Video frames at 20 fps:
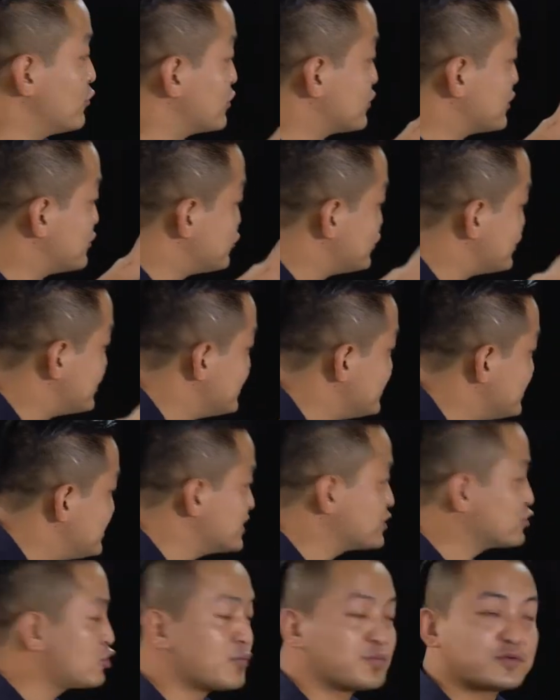Well, we
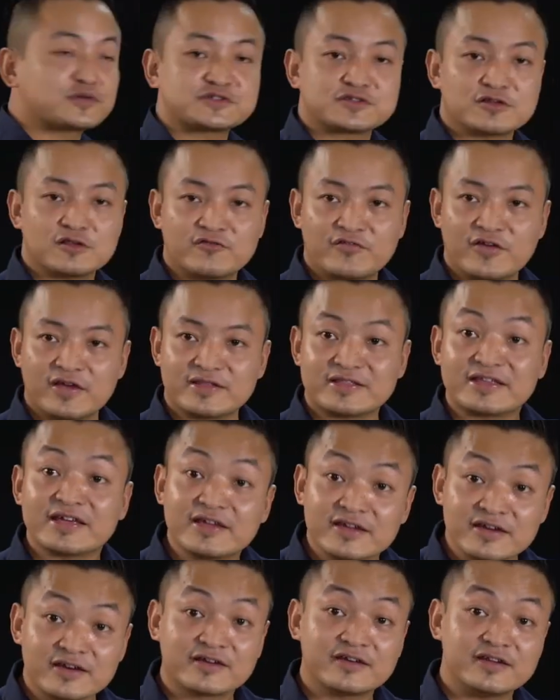need copper sulfate. The
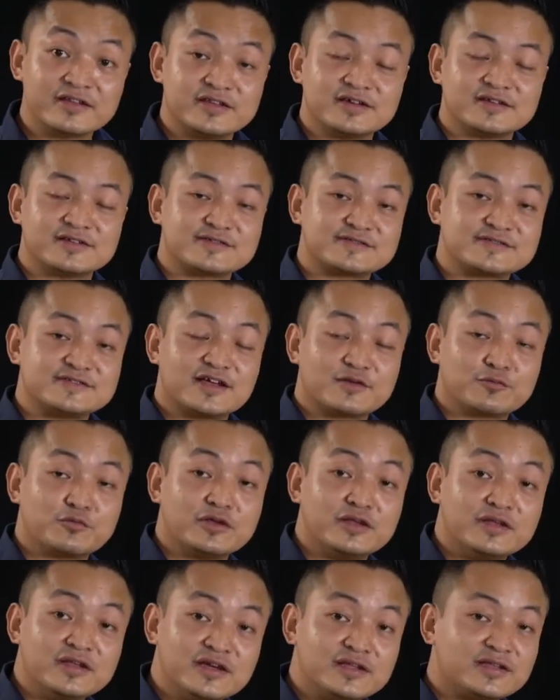ingredients that
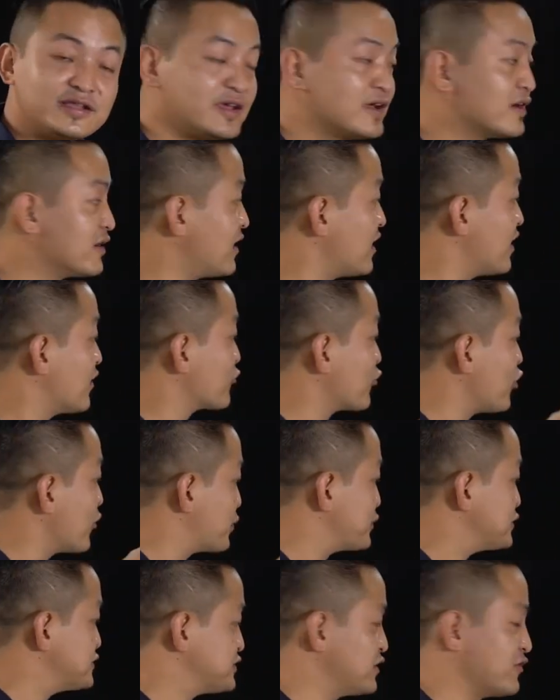we need here are
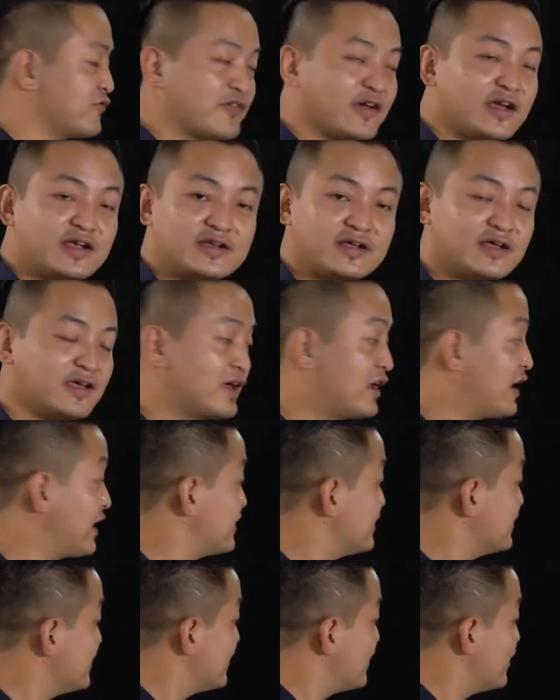copper sulfate
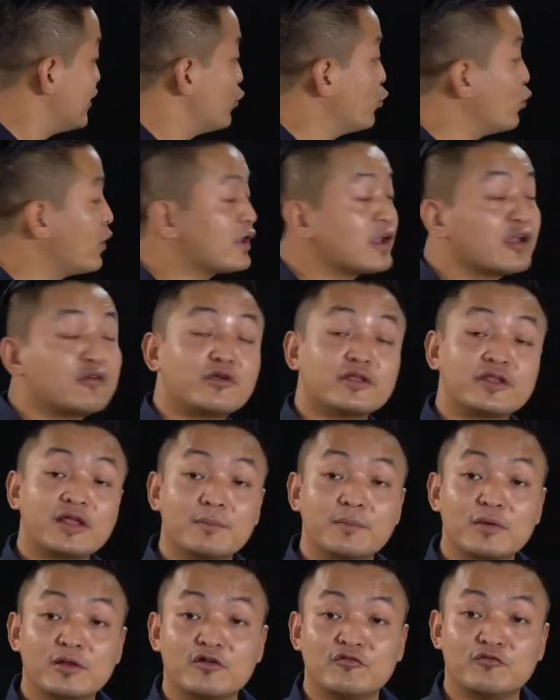and 100
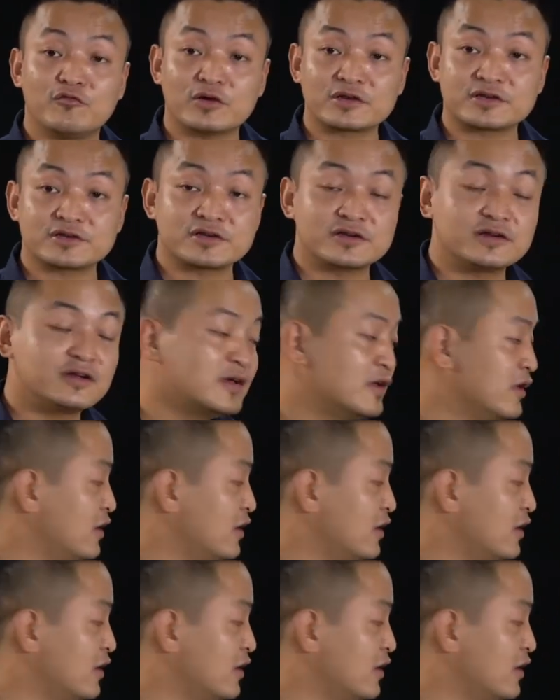ml of water.